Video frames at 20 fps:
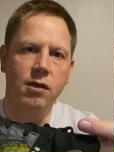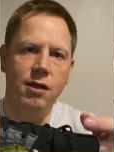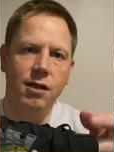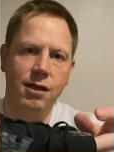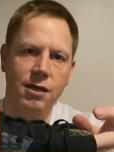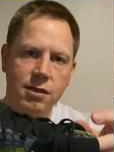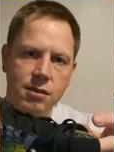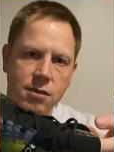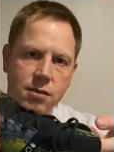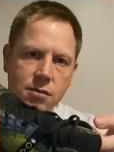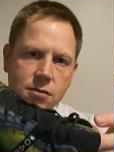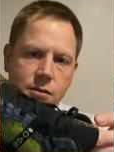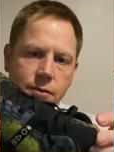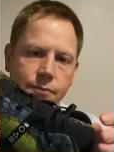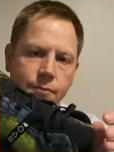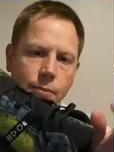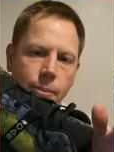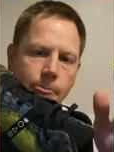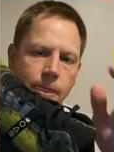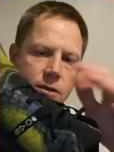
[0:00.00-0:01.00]
in the laces.
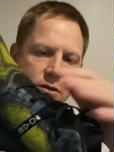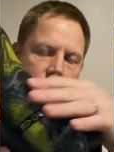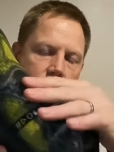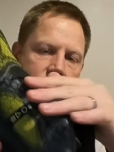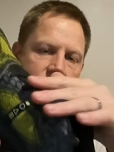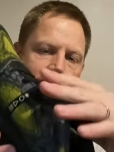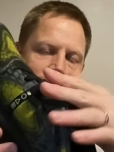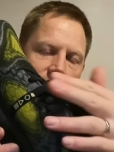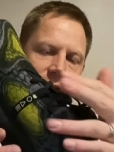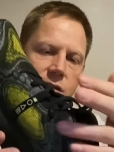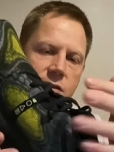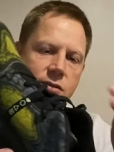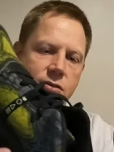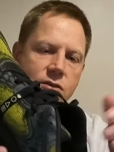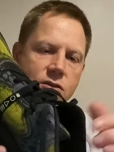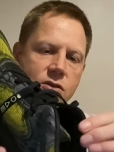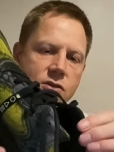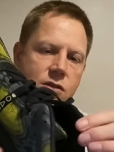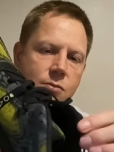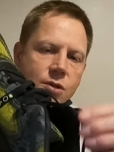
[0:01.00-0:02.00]
So this lacing
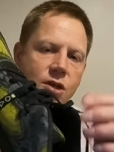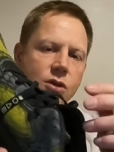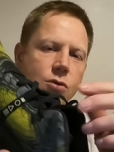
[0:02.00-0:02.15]
system,